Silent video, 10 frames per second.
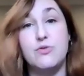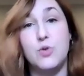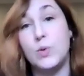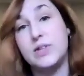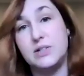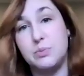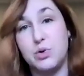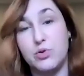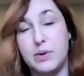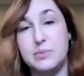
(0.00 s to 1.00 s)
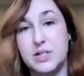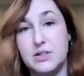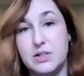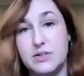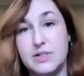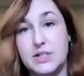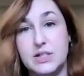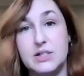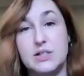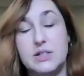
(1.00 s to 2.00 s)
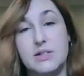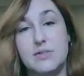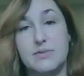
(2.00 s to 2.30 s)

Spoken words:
for these programs and services.